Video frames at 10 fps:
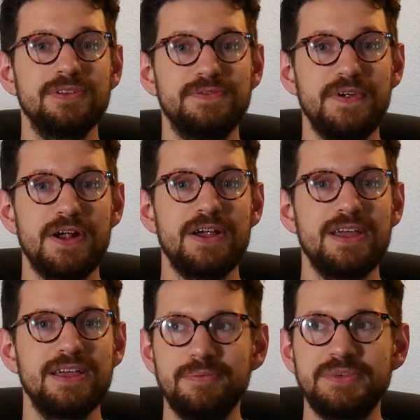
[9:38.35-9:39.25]
this
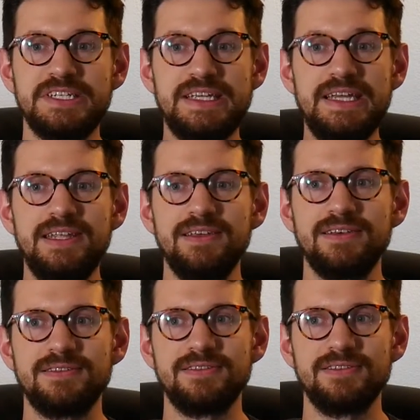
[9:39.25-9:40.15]
very
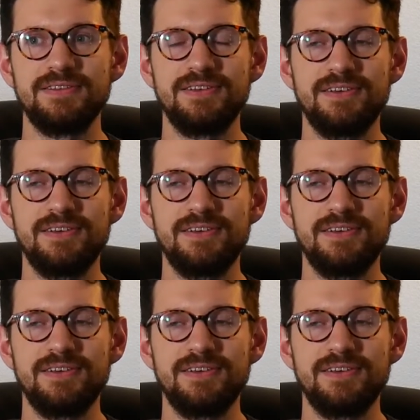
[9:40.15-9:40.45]
tedious